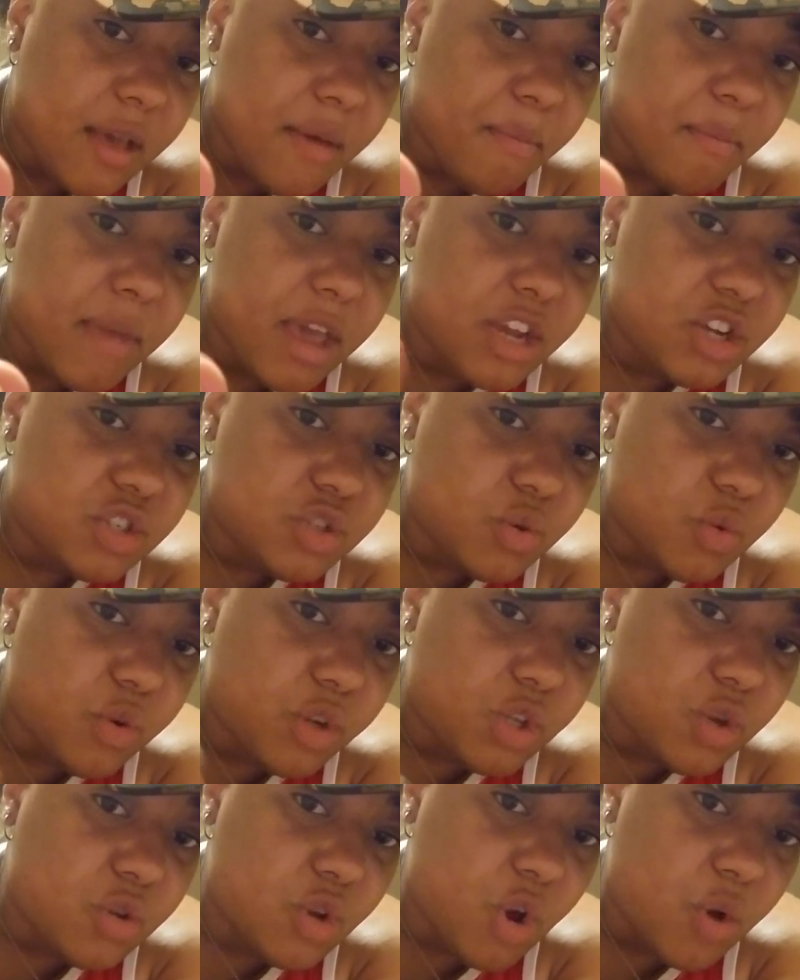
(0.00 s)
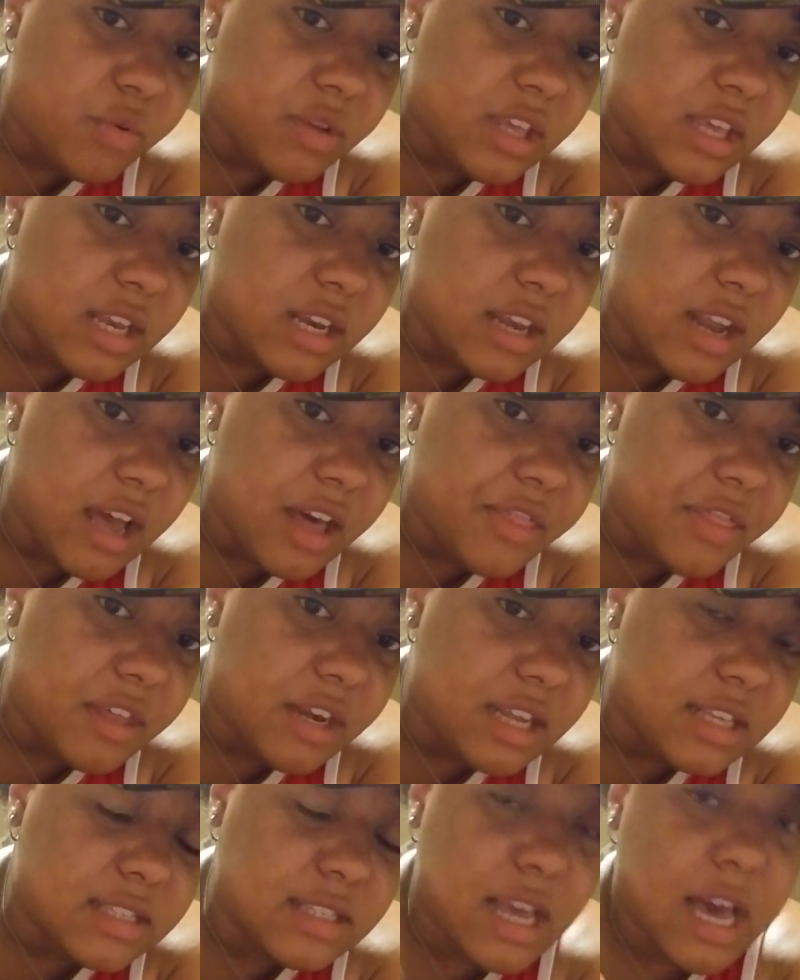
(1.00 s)
Make sure you don't get
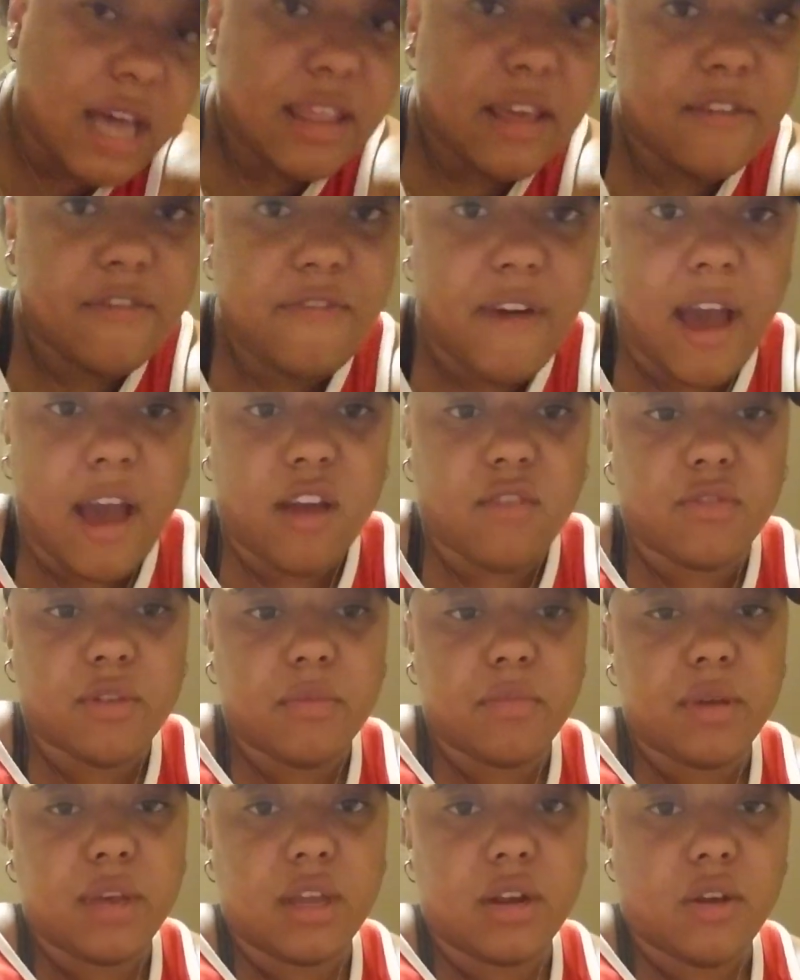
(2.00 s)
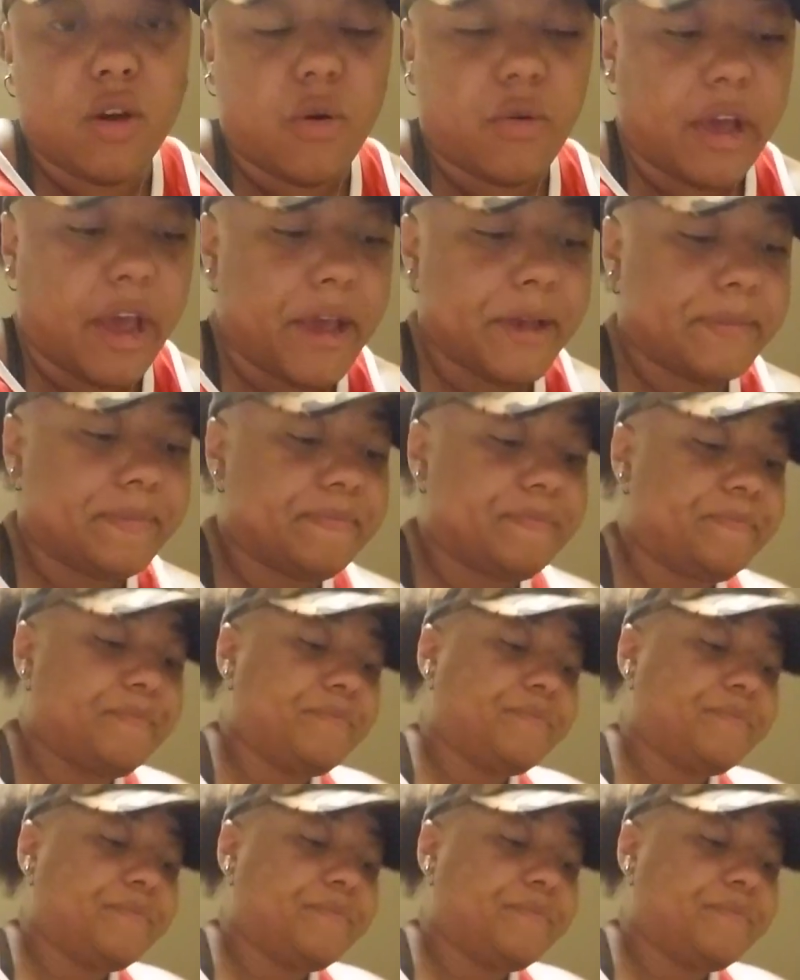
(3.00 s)
nothing inside that firing pin, okay?